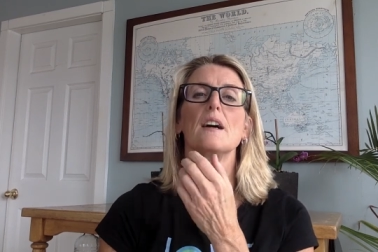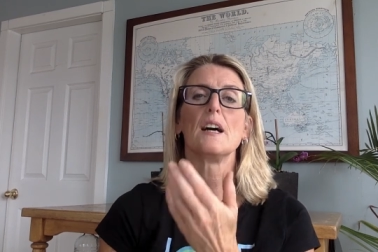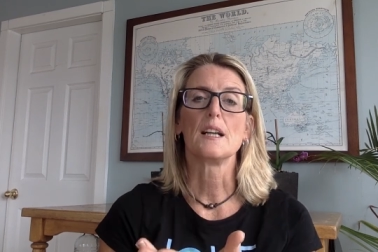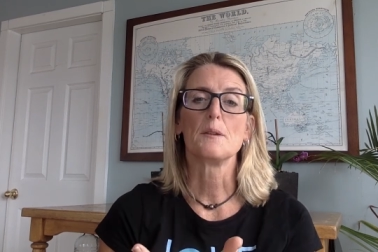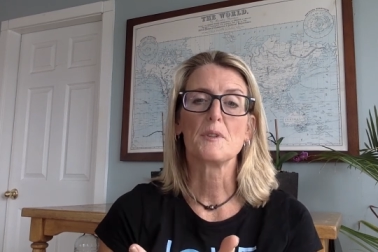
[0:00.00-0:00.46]

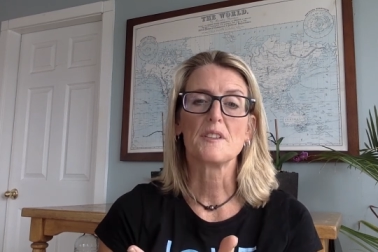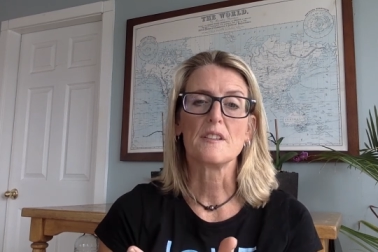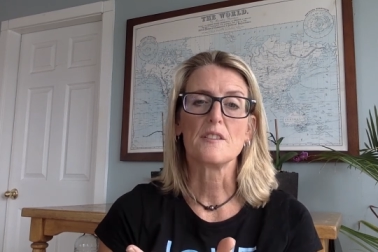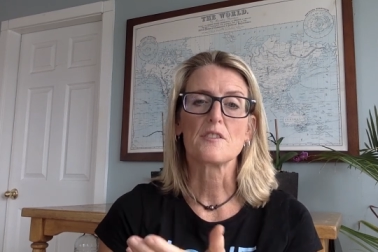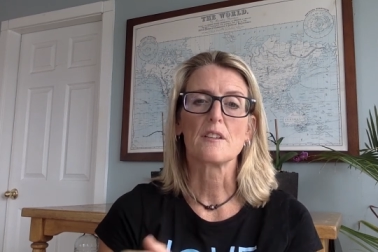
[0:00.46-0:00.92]
I am a
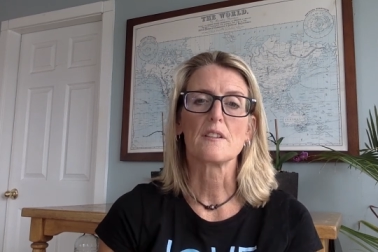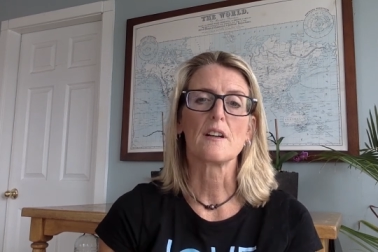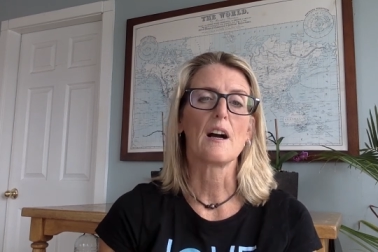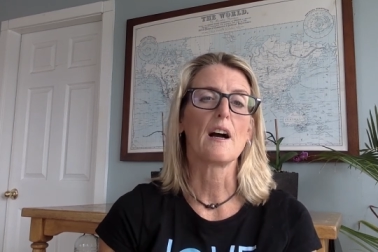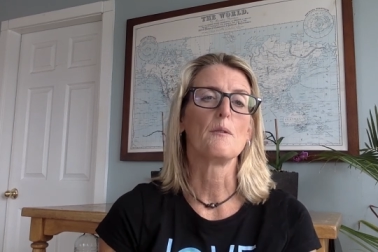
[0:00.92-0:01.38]
teacher.
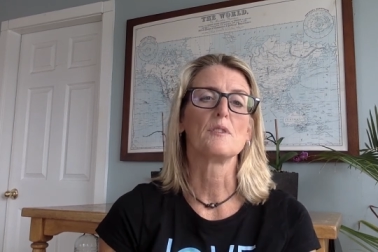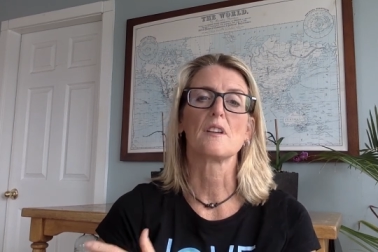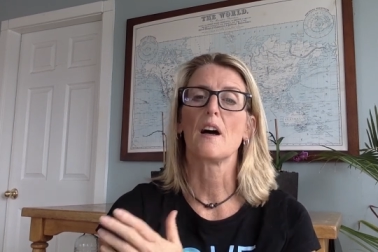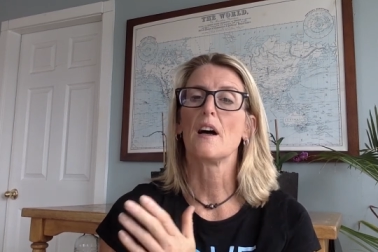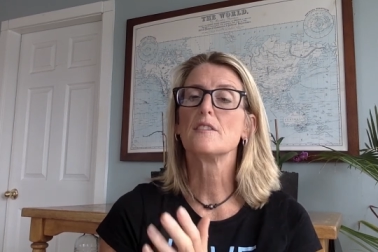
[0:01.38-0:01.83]
I was
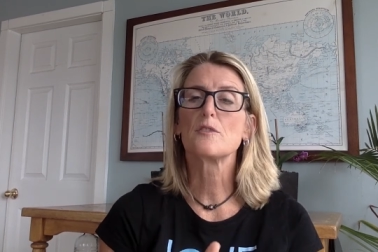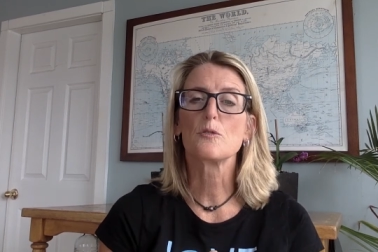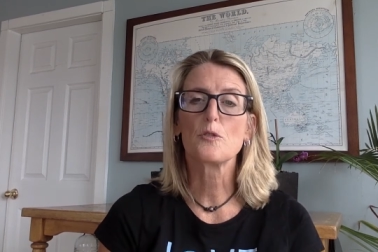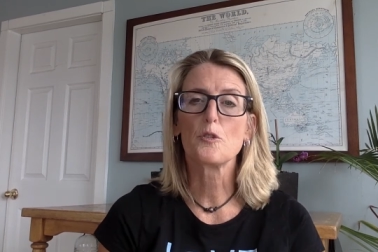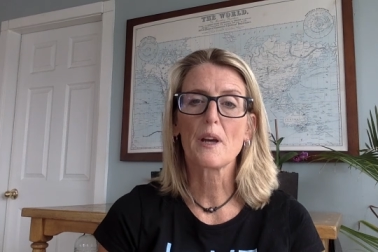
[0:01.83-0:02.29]
a high
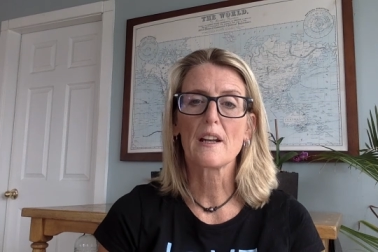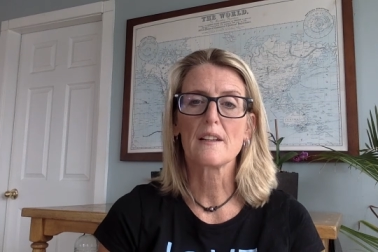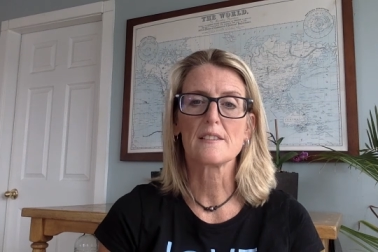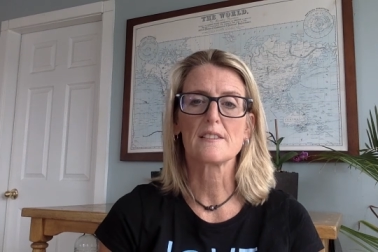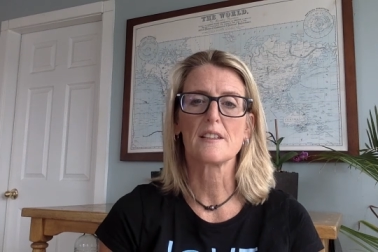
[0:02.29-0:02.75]
school
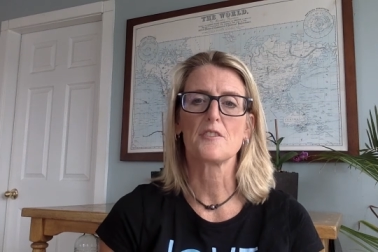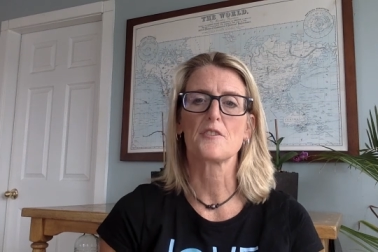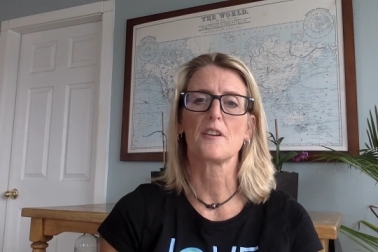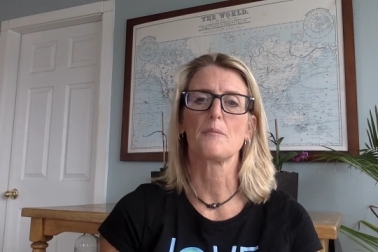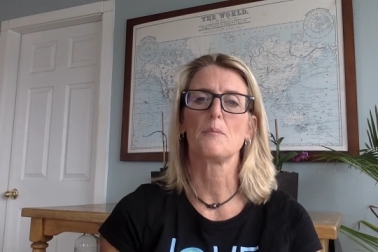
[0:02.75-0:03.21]
humanities
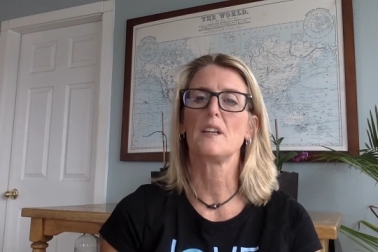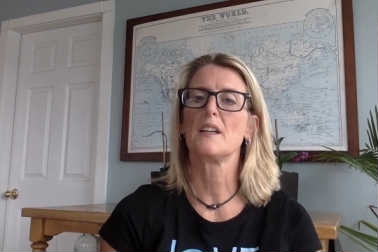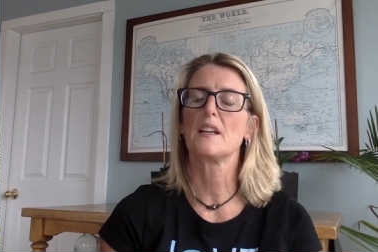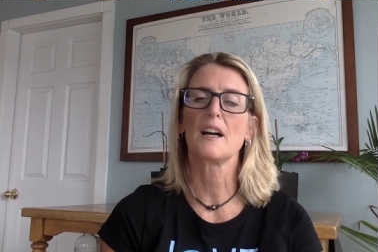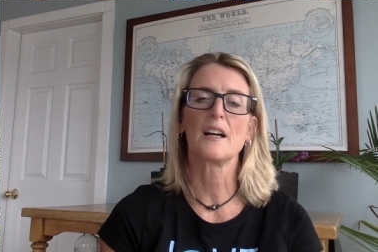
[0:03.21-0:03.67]
teacher,
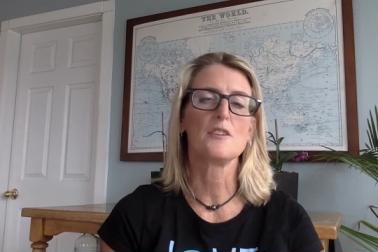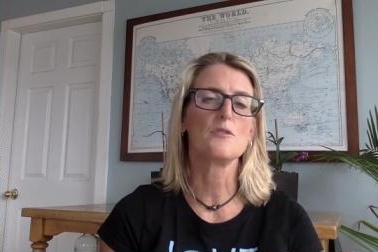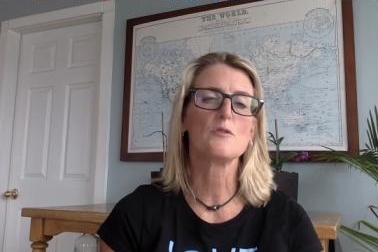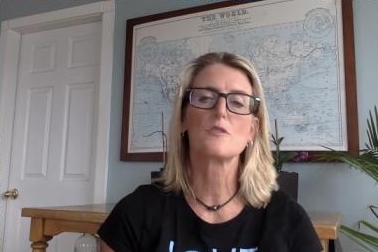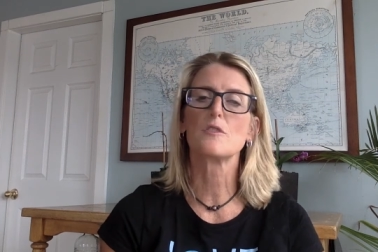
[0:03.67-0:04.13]
meaning I
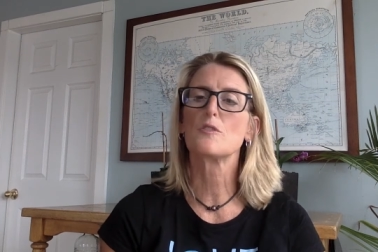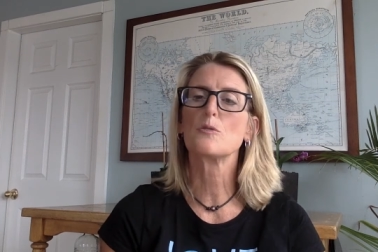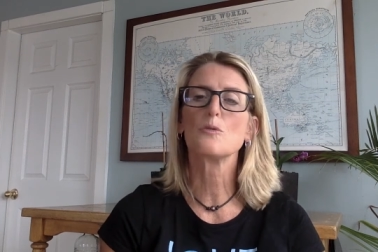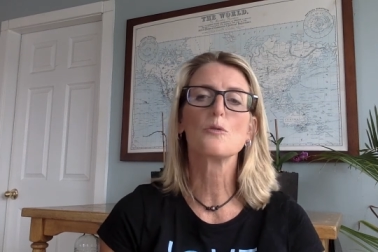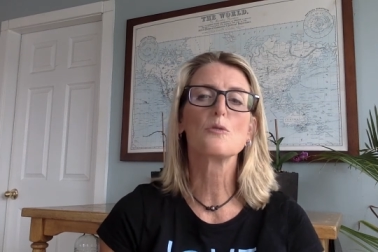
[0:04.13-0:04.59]
used the
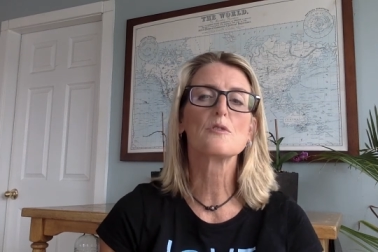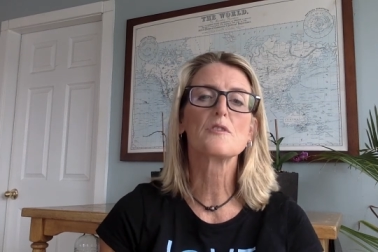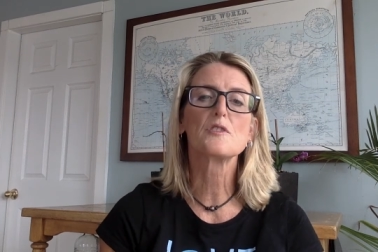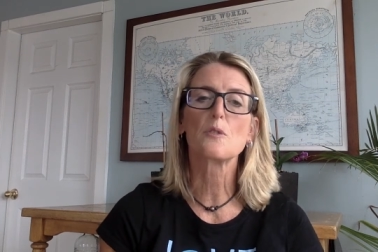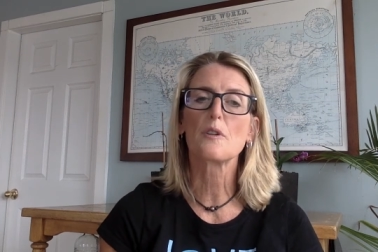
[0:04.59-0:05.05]
tools
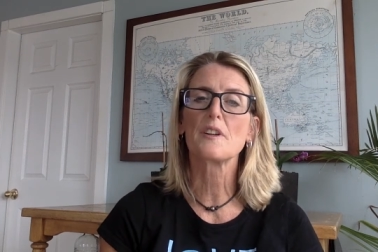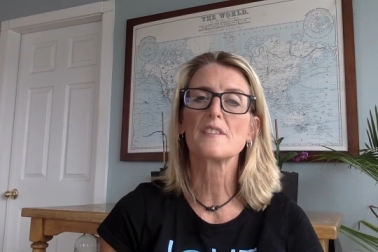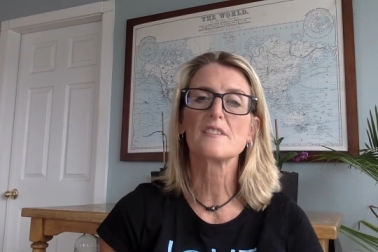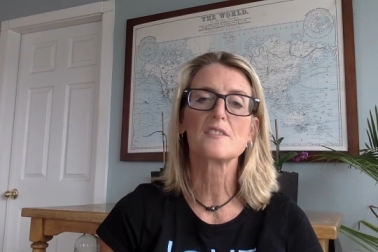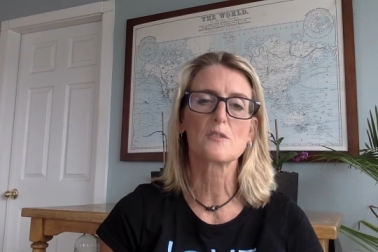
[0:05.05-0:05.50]
of
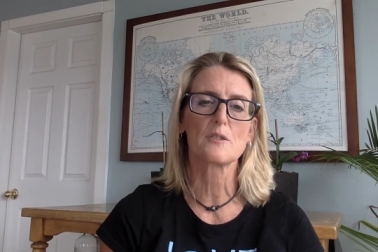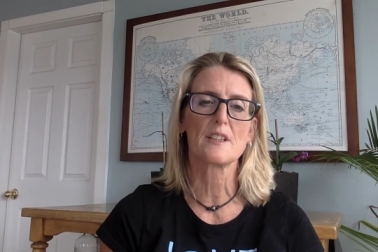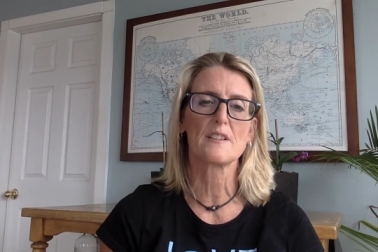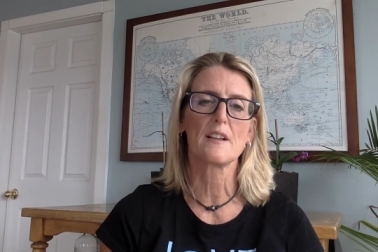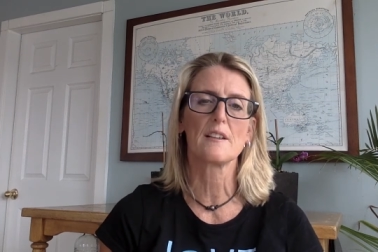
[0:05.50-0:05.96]
stories and
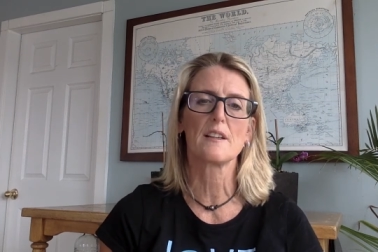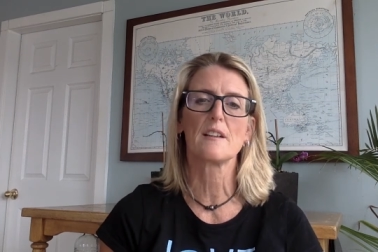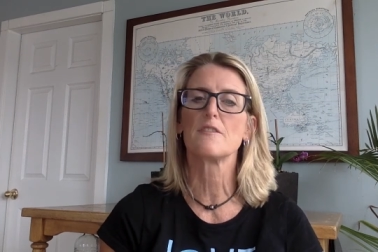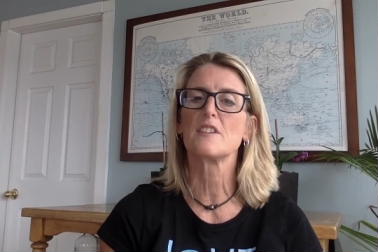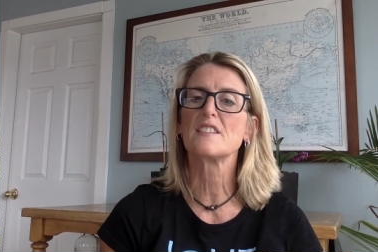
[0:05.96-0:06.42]

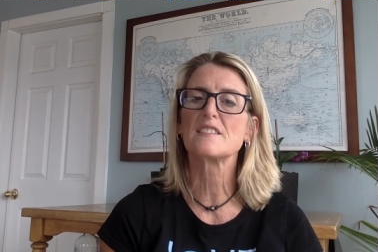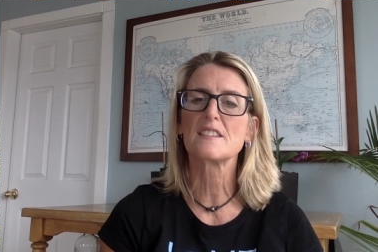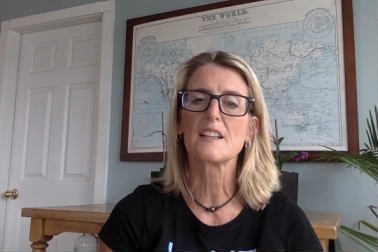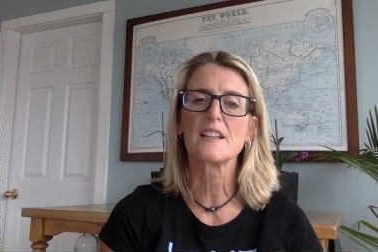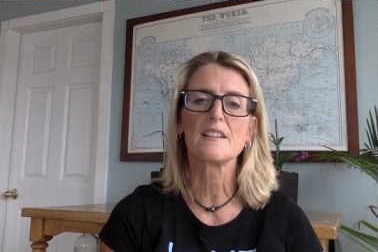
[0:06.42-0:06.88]
storytelling, of
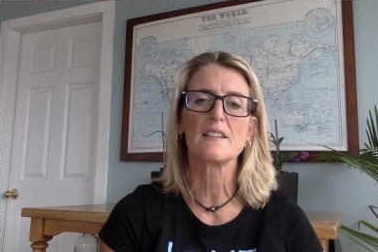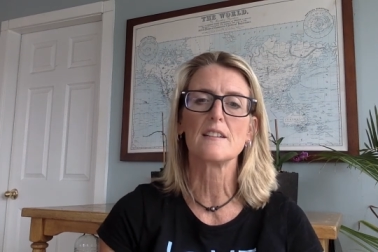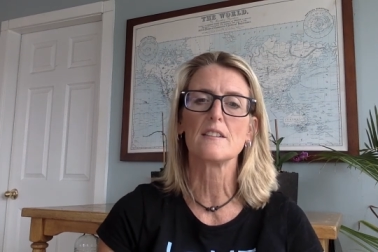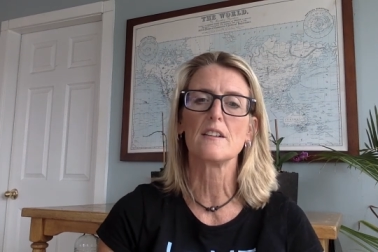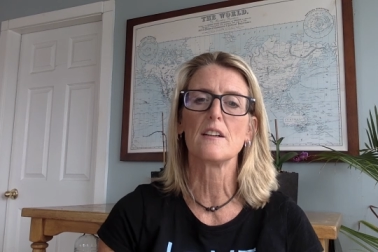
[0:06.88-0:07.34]
listening and
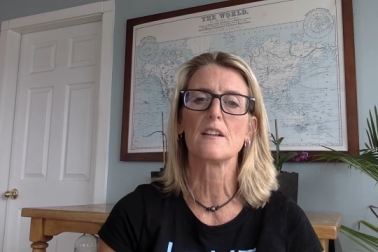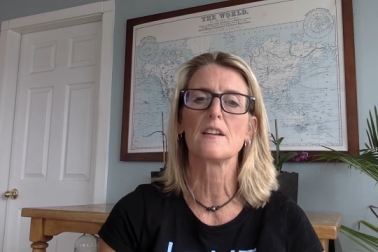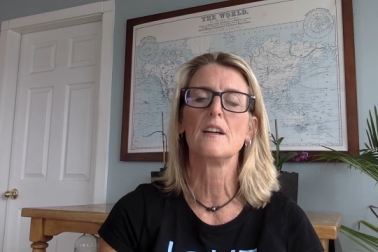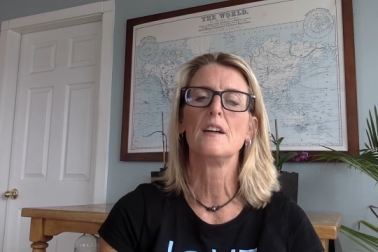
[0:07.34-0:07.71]
dialogue